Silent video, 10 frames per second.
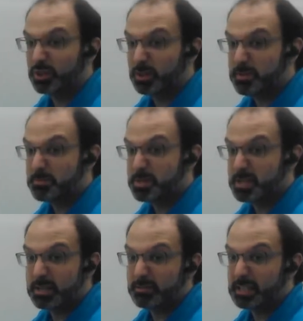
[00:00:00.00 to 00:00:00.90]
think maybe they
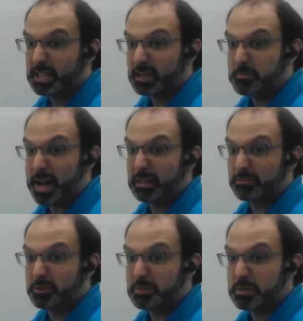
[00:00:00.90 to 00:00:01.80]
didn't really like math
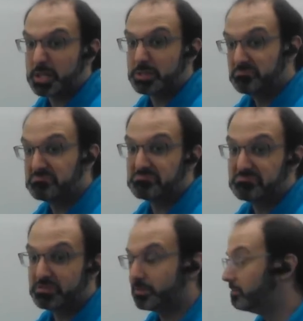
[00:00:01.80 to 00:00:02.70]
very much. So.